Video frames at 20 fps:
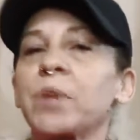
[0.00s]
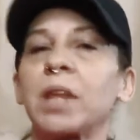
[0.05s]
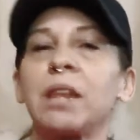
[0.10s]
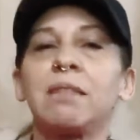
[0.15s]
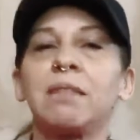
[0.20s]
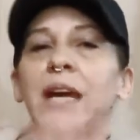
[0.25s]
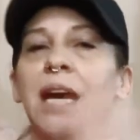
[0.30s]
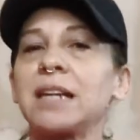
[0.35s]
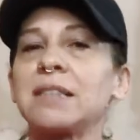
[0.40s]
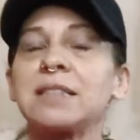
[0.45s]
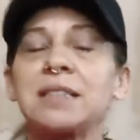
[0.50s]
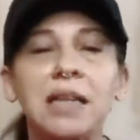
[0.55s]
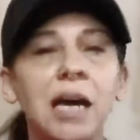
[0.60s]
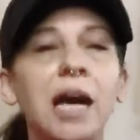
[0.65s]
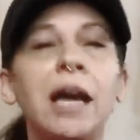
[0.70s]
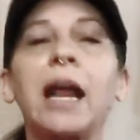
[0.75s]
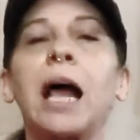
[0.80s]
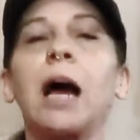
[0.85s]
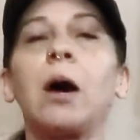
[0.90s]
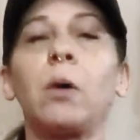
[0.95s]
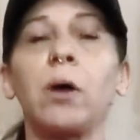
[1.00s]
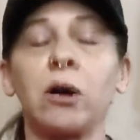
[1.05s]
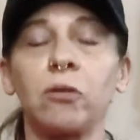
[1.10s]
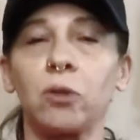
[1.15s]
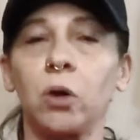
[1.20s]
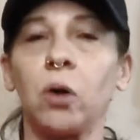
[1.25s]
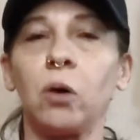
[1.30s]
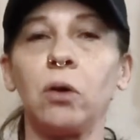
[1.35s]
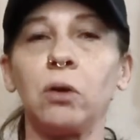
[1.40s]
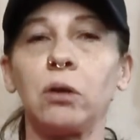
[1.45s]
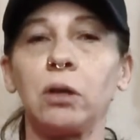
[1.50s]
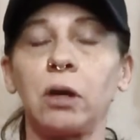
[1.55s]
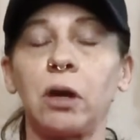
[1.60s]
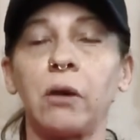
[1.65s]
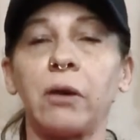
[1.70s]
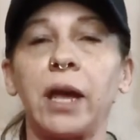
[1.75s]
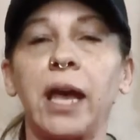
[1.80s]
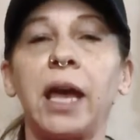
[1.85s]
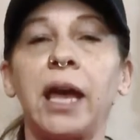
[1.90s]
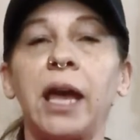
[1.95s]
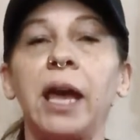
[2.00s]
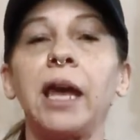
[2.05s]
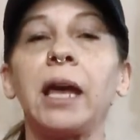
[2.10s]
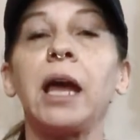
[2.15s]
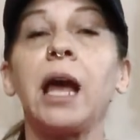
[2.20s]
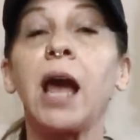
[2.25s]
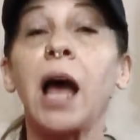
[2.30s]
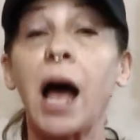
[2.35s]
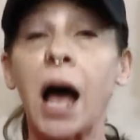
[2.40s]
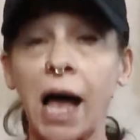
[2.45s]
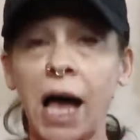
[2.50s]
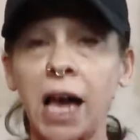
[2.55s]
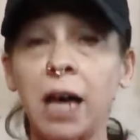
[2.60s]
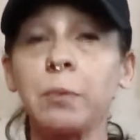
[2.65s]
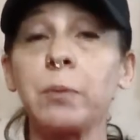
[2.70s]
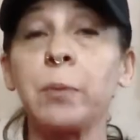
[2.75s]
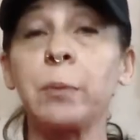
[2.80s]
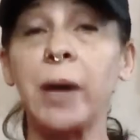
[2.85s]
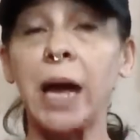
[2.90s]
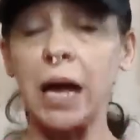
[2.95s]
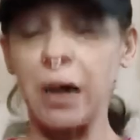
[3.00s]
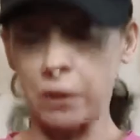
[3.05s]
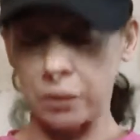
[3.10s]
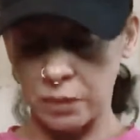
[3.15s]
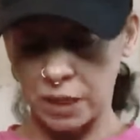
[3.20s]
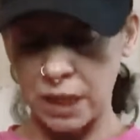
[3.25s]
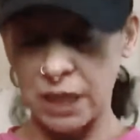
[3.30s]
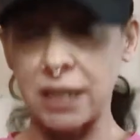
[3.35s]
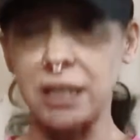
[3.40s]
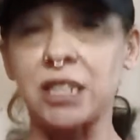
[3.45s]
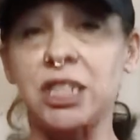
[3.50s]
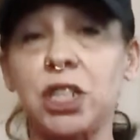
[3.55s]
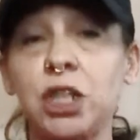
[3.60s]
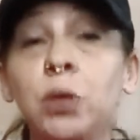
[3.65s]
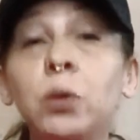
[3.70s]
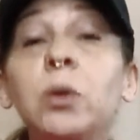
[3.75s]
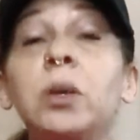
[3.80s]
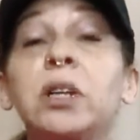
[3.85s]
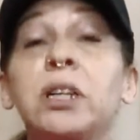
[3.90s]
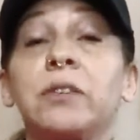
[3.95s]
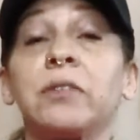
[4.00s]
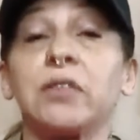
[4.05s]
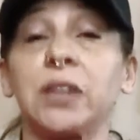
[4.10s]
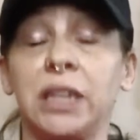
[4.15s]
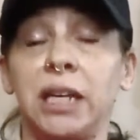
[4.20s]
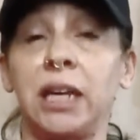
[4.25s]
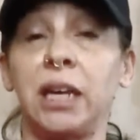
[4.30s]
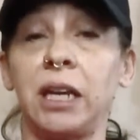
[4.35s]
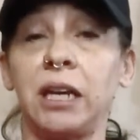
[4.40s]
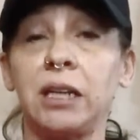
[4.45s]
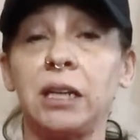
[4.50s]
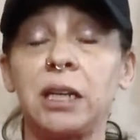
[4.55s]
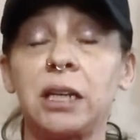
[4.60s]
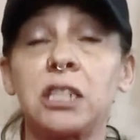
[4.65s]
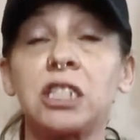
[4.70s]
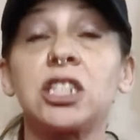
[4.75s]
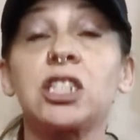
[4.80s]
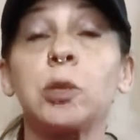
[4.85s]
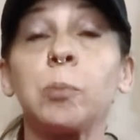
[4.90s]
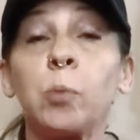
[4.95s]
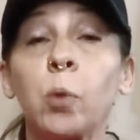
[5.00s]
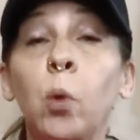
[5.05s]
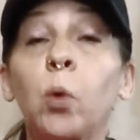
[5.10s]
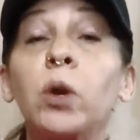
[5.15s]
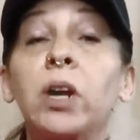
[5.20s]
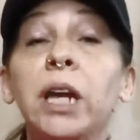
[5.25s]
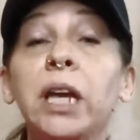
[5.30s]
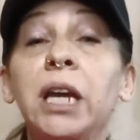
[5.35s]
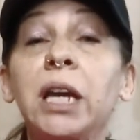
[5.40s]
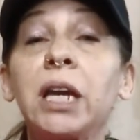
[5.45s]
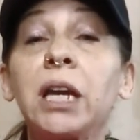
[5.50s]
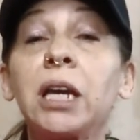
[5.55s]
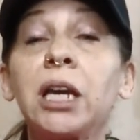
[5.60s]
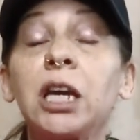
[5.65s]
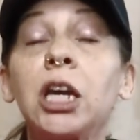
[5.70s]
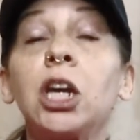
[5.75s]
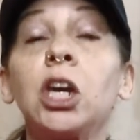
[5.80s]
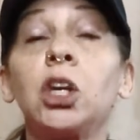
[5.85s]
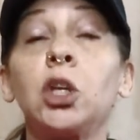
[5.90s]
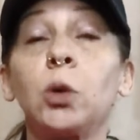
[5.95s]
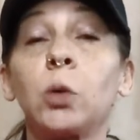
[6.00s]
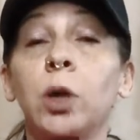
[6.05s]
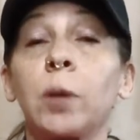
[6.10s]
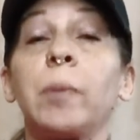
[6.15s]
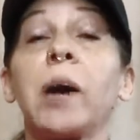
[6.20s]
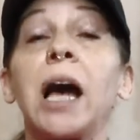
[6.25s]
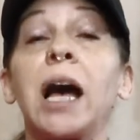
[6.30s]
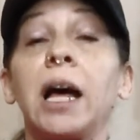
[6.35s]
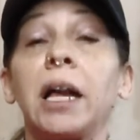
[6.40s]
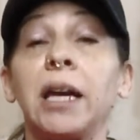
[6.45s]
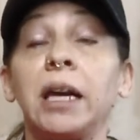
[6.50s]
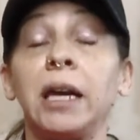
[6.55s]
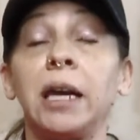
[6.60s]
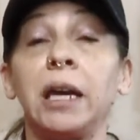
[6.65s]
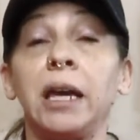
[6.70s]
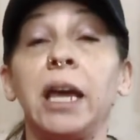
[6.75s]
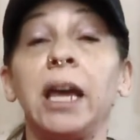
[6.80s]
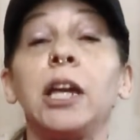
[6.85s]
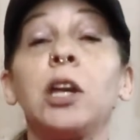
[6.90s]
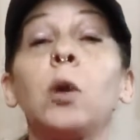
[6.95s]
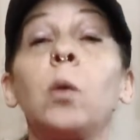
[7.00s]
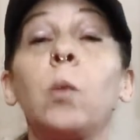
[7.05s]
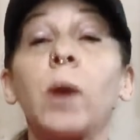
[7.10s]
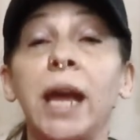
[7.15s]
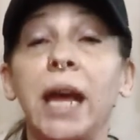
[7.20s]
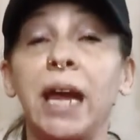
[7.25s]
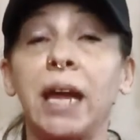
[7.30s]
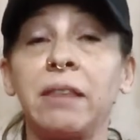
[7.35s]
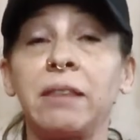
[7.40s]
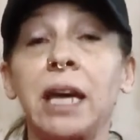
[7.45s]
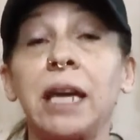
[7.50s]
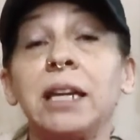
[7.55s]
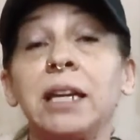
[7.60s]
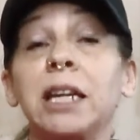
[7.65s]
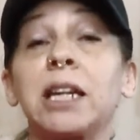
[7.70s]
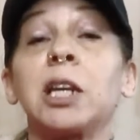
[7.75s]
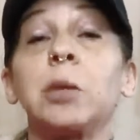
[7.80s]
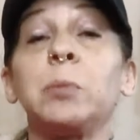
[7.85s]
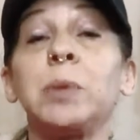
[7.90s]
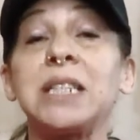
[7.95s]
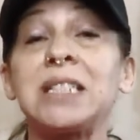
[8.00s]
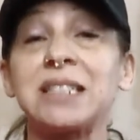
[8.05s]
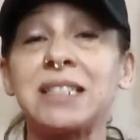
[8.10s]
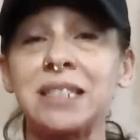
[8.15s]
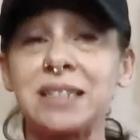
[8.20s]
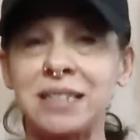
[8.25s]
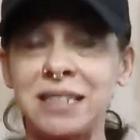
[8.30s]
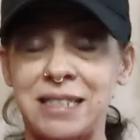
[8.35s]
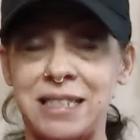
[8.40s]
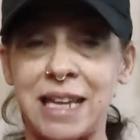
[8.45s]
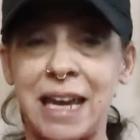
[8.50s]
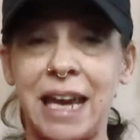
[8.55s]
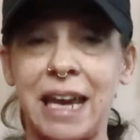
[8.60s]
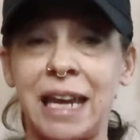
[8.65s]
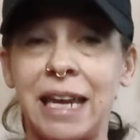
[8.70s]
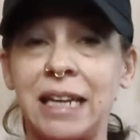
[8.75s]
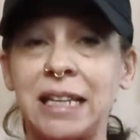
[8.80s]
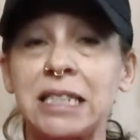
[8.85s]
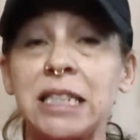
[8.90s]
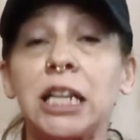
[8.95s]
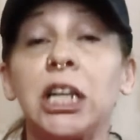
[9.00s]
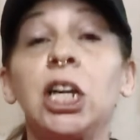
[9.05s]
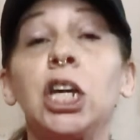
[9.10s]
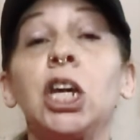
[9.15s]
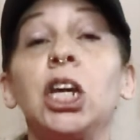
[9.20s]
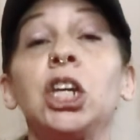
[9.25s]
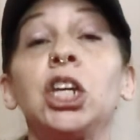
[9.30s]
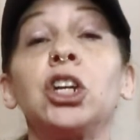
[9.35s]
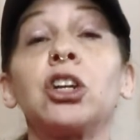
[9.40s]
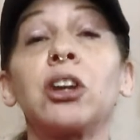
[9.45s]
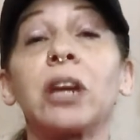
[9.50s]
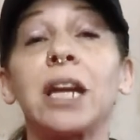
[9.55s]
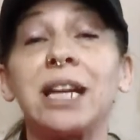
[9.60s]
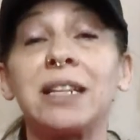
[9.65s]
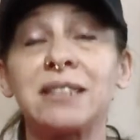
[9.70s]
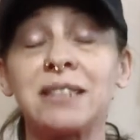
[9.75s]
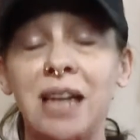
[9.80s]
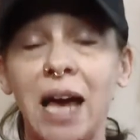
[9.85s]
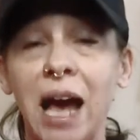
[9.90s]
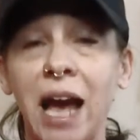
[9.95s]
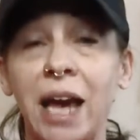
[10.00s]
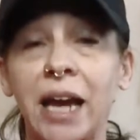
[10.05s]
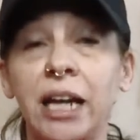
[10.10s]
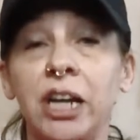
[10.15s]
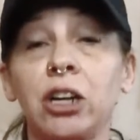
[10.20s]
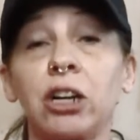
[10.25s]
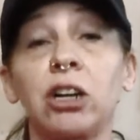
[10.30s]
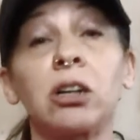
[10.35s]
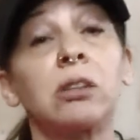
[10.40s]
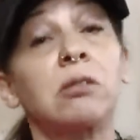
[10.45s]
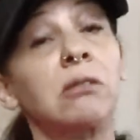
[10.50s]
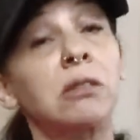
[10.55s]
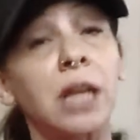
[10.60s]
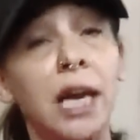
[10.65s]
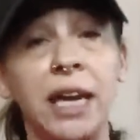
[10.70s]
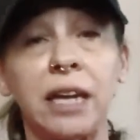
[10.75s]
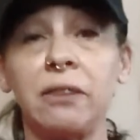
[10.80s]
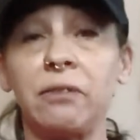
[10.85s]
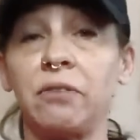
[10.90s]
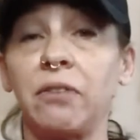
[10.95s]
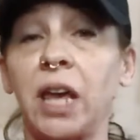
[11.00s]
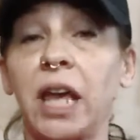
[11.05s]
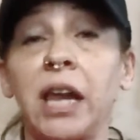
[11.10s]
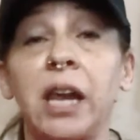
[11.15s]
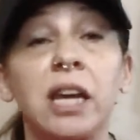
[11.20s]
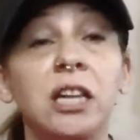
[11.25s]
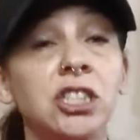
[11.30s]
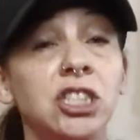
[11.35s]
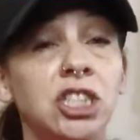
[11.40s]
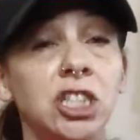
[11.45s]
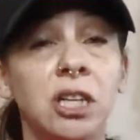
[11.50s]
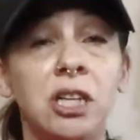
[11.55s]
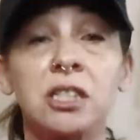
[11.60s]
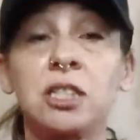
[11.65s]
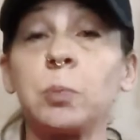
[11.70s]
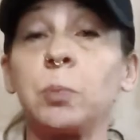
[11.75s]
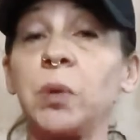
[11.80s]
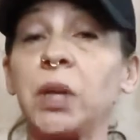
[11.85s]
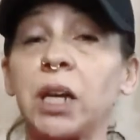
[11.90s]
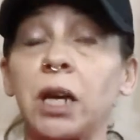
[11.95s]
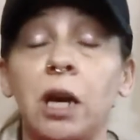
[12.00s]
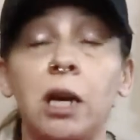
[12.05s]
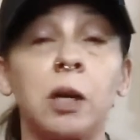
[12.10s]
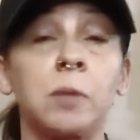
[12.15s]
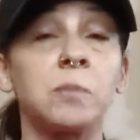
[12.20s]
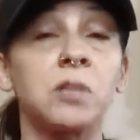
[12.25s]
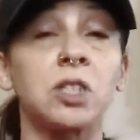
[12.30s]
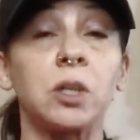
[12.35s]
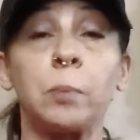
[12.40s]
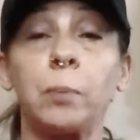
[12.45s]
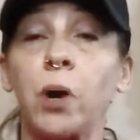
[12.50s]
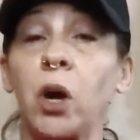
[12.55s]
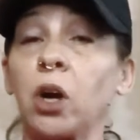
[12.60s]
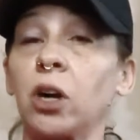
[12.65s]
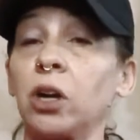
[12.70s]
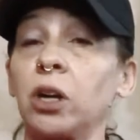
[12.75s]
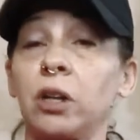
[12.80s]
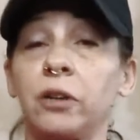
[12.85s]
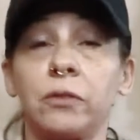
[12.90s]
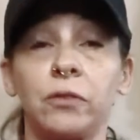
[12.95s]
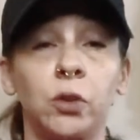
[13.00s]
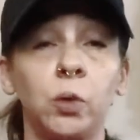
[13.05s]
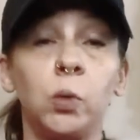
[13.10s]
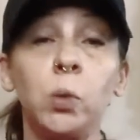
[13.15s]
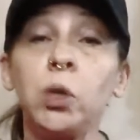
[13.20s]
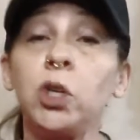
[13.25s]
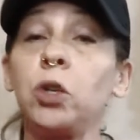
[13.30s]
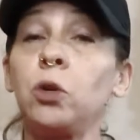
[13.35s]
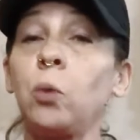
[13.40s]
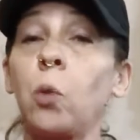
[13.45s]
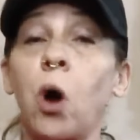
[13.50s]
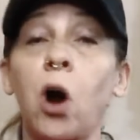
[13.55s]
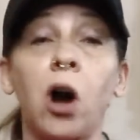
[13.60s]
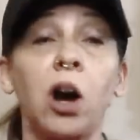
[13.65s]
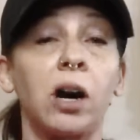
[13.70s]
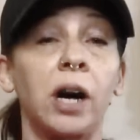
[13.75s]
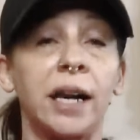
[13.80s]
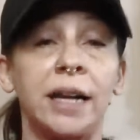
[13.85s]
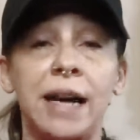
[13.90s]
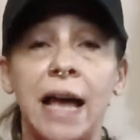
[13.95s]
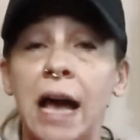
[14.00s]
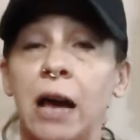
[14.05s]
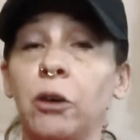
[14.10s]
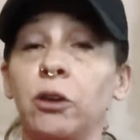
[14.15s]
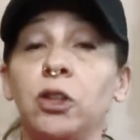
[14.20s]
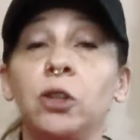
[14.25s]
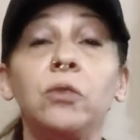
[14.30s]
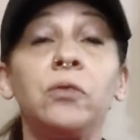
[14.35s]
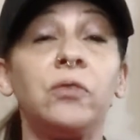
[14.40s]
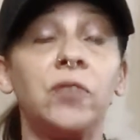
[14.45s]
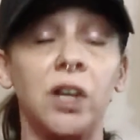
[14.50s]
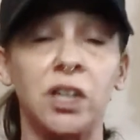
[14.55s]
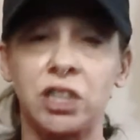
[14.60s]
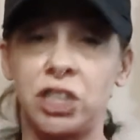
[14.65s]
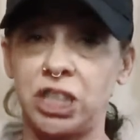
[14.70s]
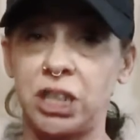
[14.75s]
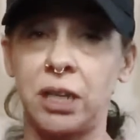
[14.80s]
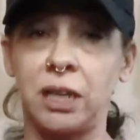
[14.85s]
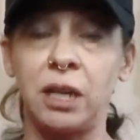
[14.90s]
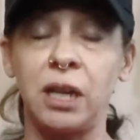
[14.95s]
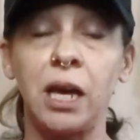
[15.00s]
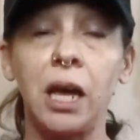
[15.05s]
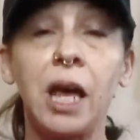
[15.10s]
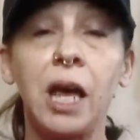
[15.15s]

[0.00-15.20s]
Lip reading: that's not how I roll, okay? I'm about intuitively supporting your body in a way that it can be sustained your entire life, and it just becomes a part of who you are and how you function.